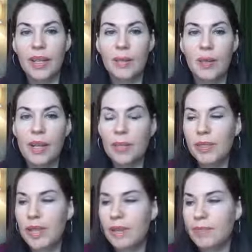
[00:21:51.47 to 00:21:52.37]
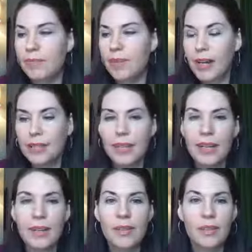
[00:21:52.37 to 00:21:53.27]
being able to have
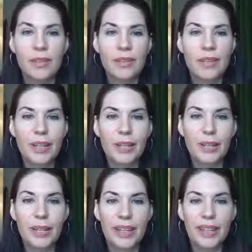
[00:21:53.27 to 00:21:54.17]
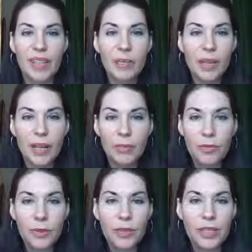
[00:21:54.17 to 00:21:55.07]
cocktails or, you know, nibble on
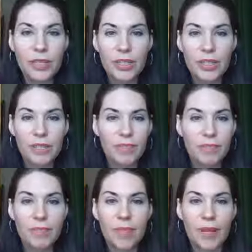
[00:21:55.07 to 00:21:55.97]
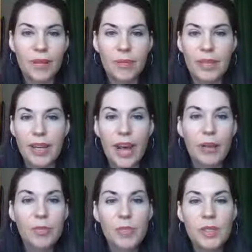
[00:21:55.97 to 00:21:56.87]
food and just, you know, say, how
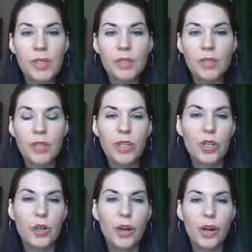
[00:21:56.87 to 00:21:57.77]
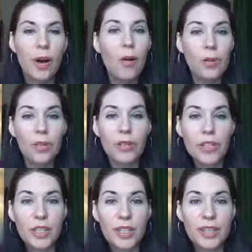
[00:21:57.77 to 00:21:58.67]
is business for you? Or, oh, you're
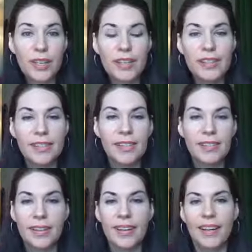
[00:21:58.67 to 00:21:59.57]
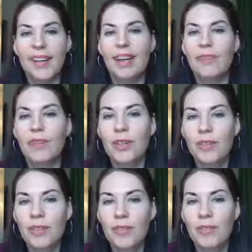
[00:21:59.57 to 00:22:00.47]
niching in this, and figure
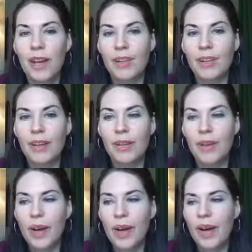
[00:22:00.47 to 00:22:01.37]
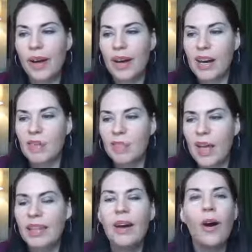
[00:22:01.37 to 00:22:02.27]
stuff out. So,
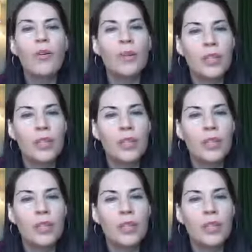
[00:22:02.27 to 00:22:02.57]
and oh, you